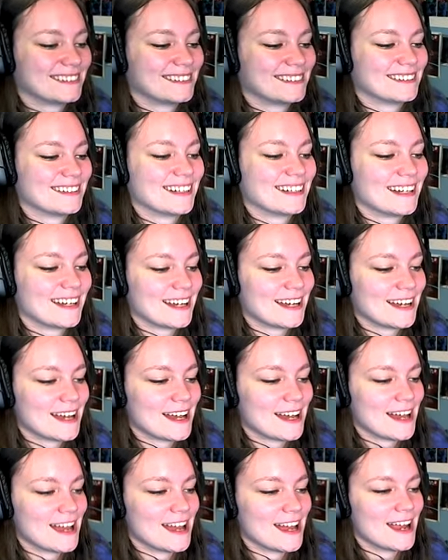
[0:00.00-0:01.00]
Oh no,
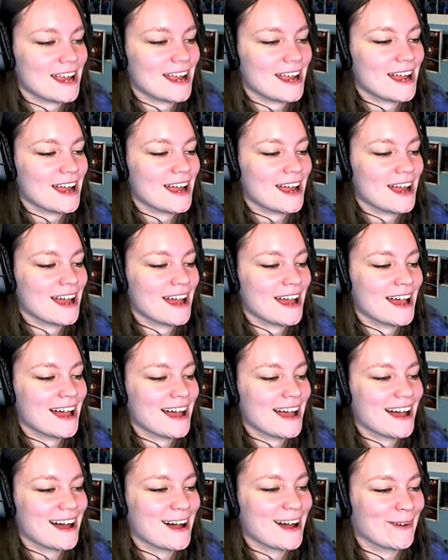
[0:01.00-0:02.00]
Molly.
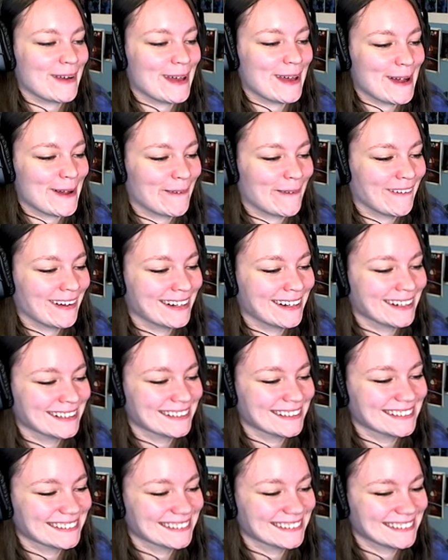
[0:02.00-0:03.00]
it's, it's, oh no. You guys kept
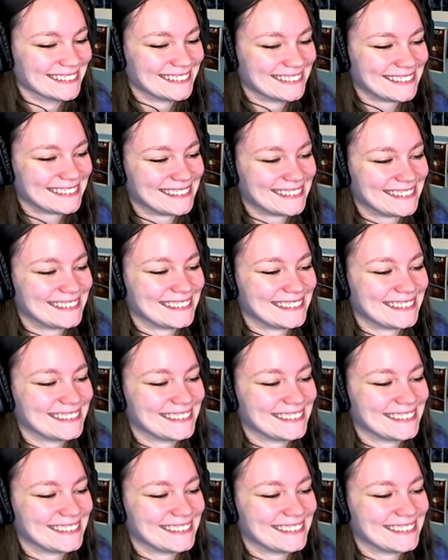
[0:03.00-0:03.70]
hitting me.